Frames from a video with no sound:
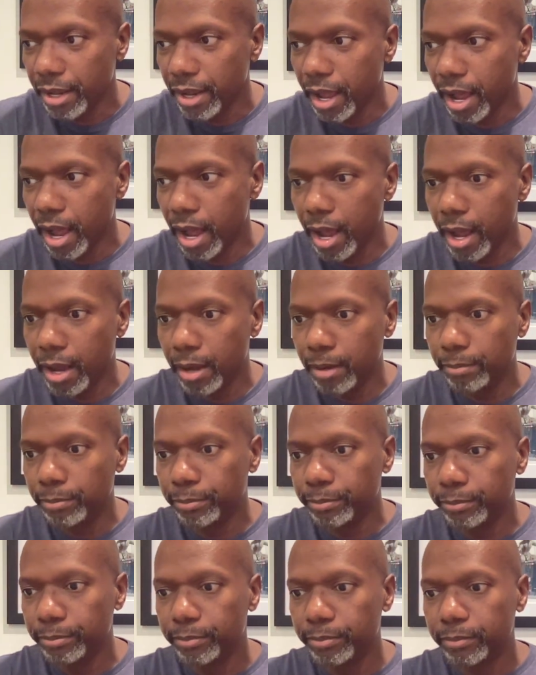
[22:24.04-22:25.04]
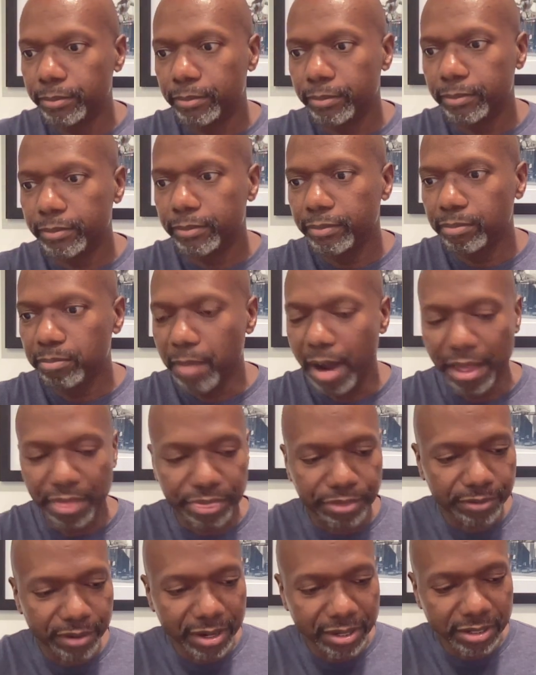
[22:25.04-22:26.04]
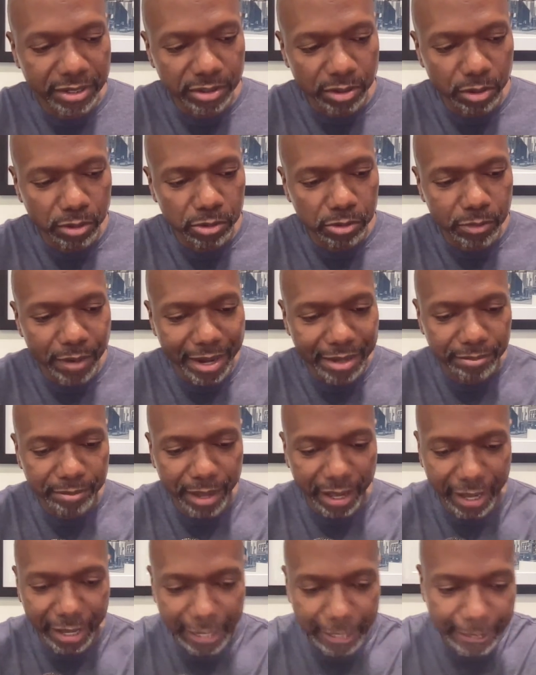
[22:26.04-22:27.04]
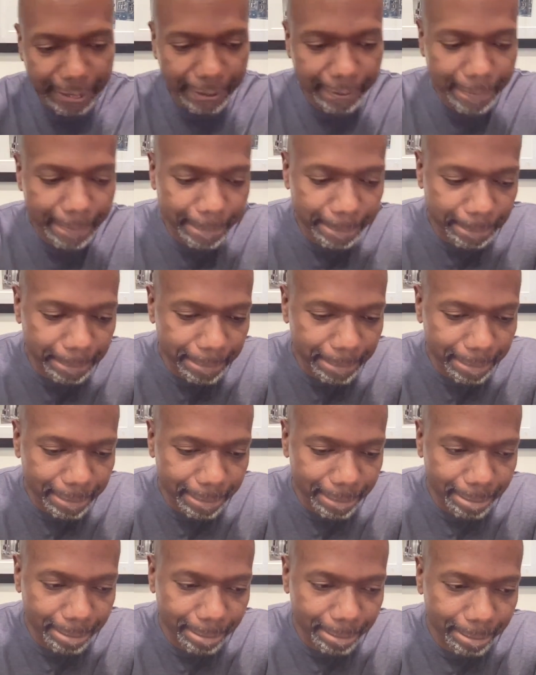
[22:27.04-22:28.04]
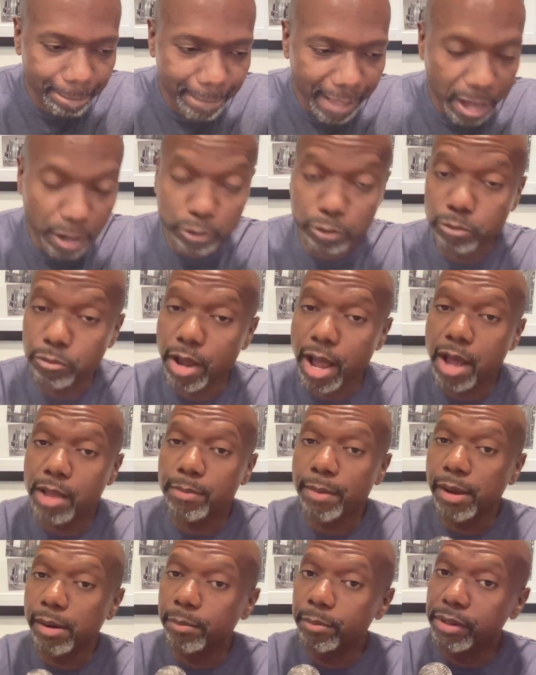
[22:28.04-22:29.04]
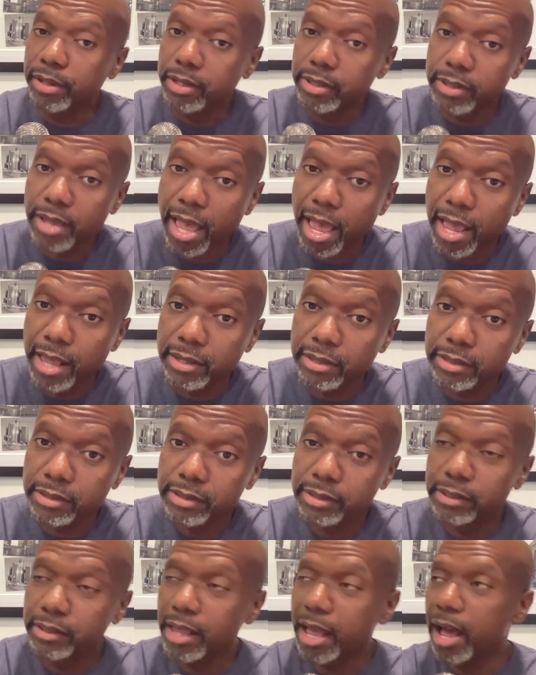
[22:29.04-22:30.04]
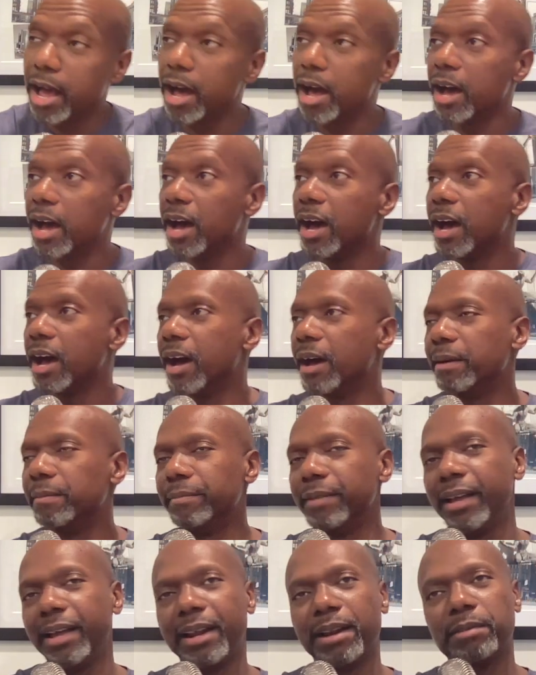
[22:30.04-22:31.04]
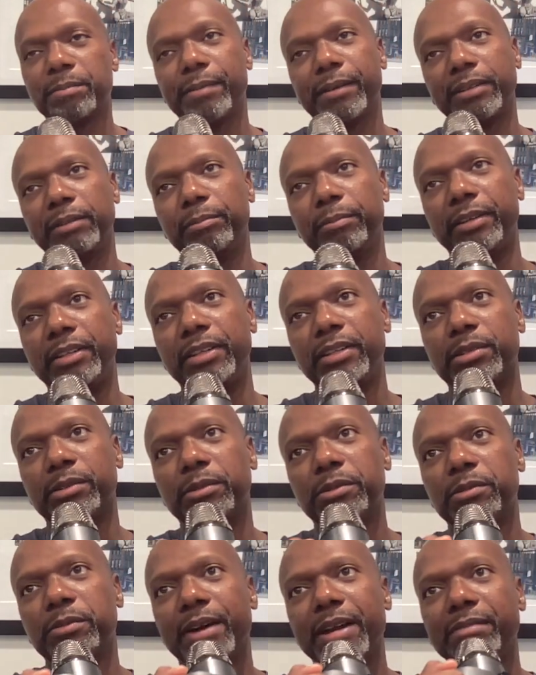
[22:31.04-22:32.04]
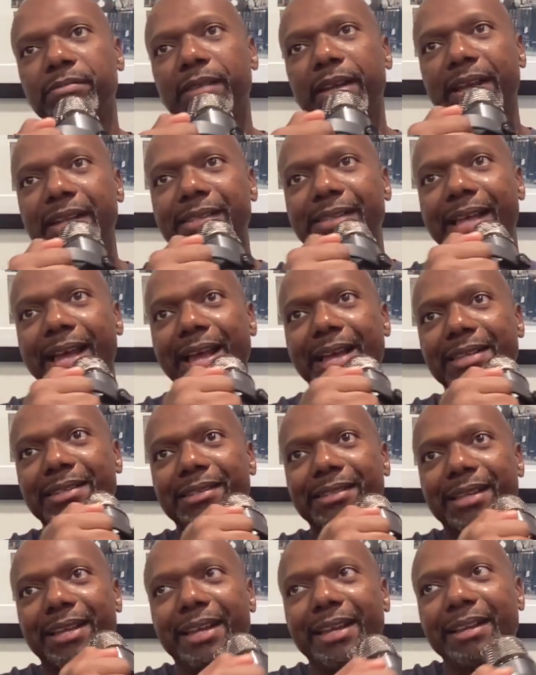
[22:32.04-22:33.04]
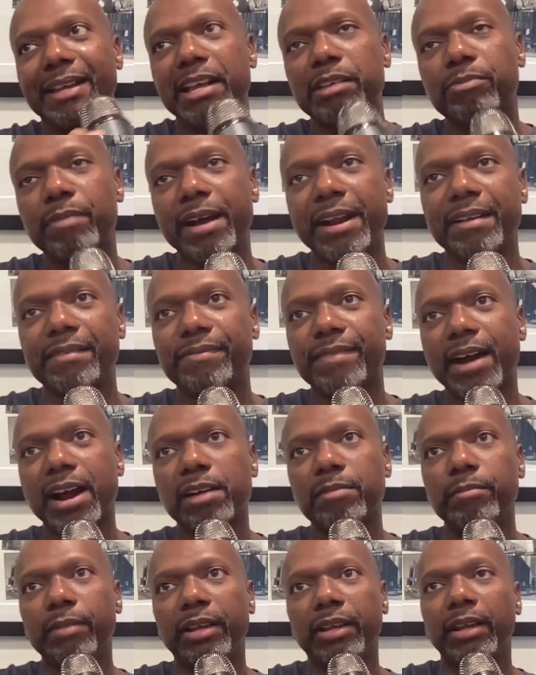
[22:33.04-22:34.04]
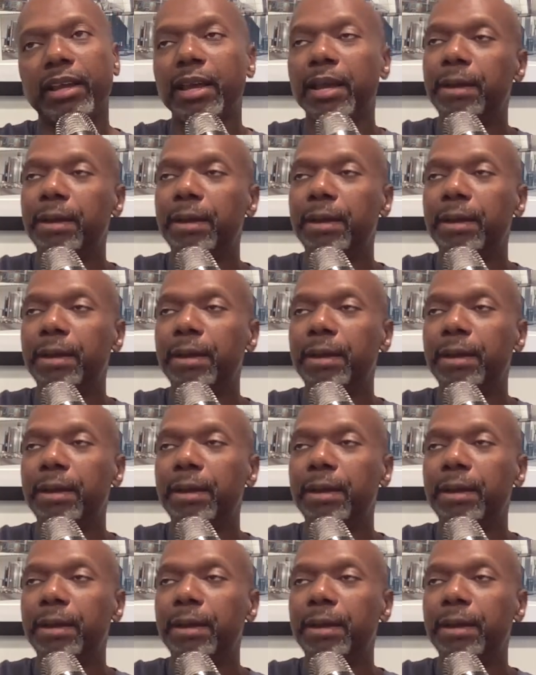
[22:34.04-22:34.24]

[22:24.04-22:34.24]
I threatened this old white man. I was about to beat his ass. Oh man, I was about to beat this old white man's ass. That's why they fired me.